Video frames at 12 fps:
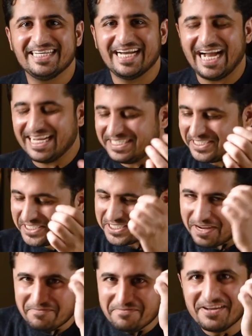and
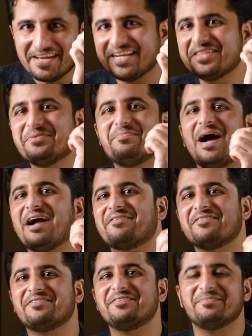somewhere at the back
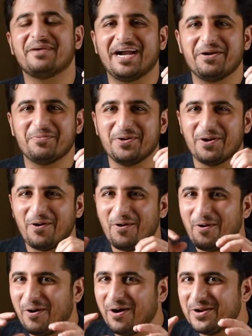of the mind, we
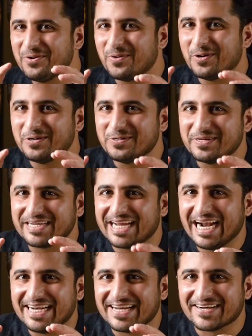all want to
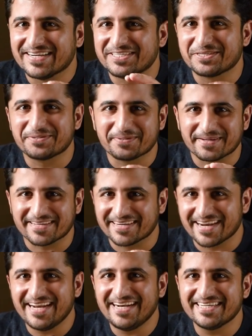get rich quick,
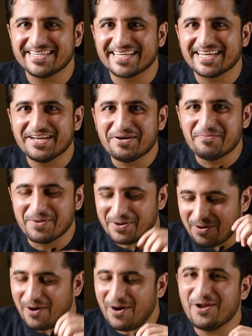right? We
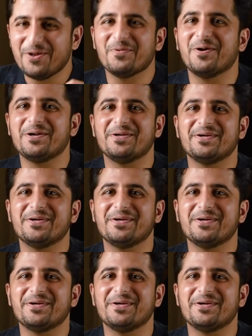all want to